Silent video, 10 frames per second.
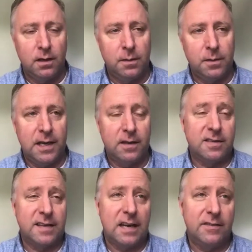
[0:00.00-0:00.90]
I mean, the other
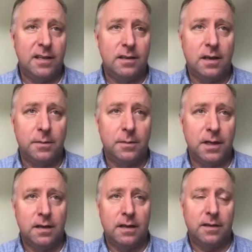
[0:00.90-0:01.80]
side of it, I
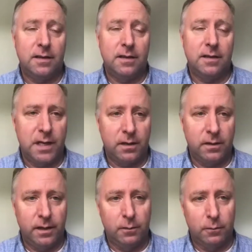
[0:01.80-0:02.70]
mean, I think it is a medical
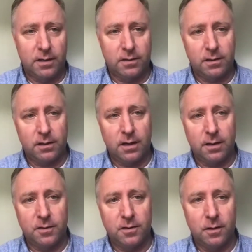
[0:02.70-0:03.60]
legal risk.
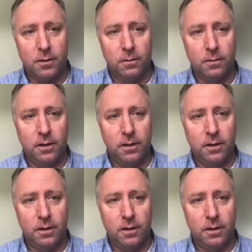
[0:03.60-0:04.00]
So